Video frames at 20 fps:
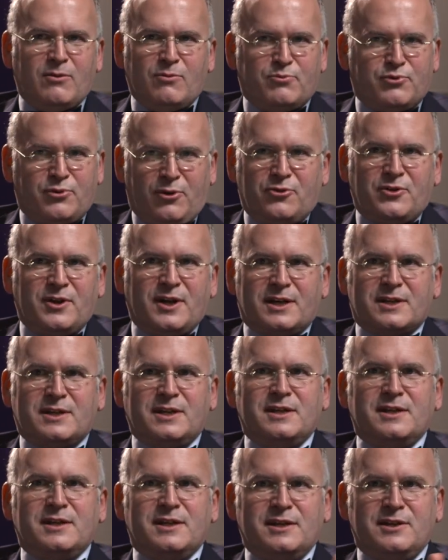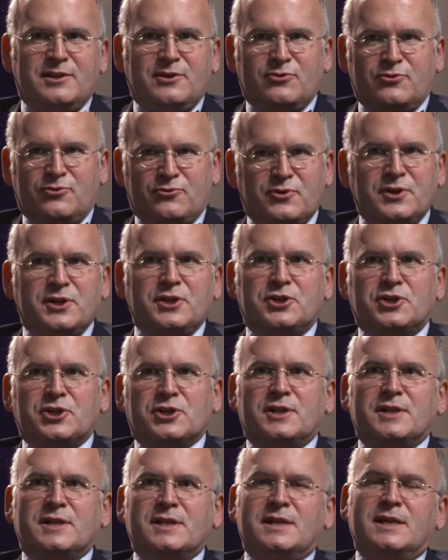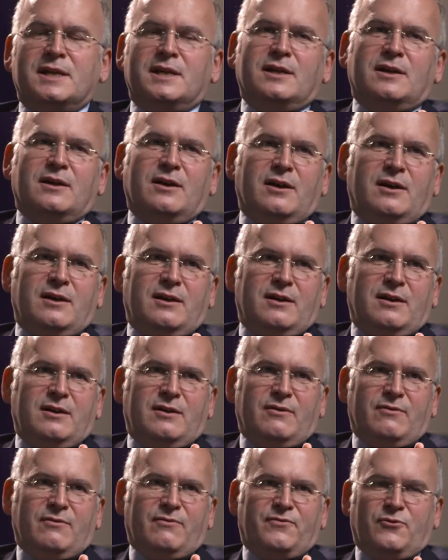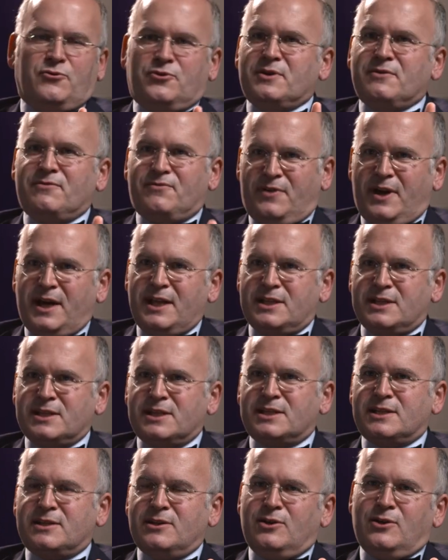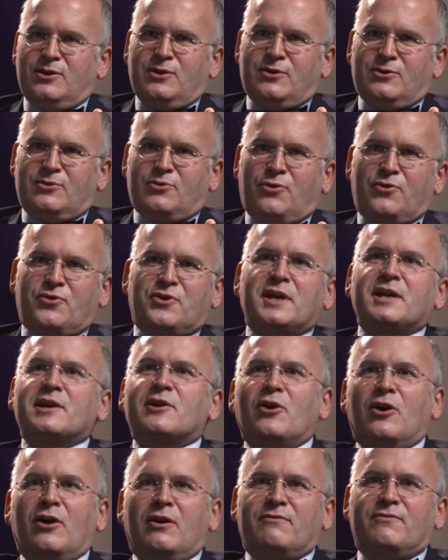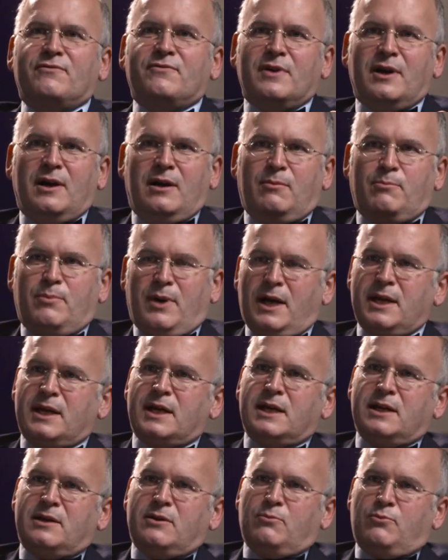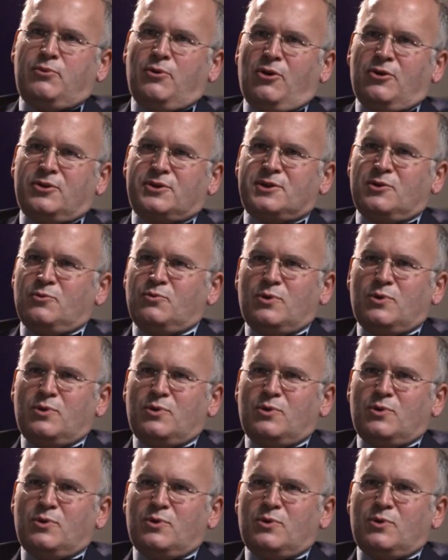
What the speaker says: product in your region for defense, to think of buying it abroad. So